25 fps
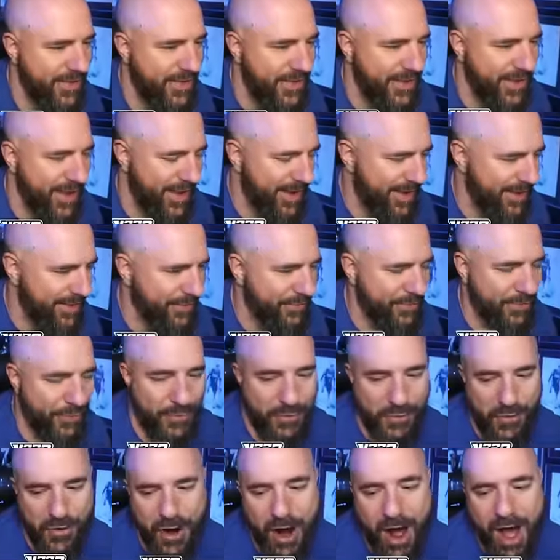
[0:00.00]
It is
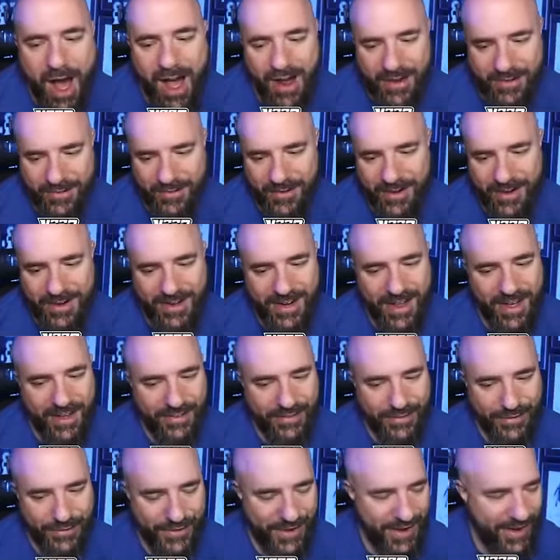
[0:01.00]
rock right now,
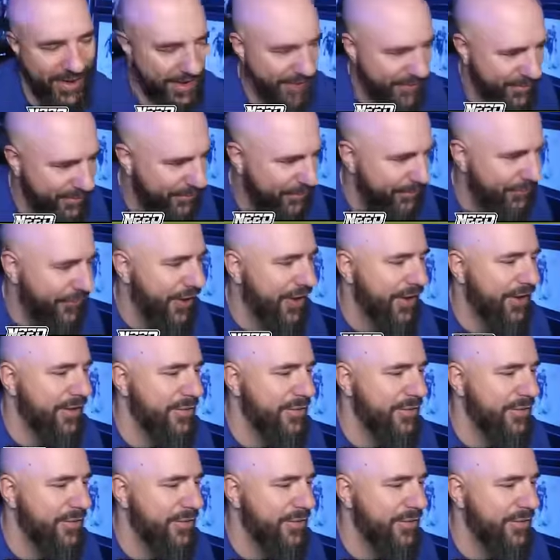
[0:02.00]
dude. It is fucking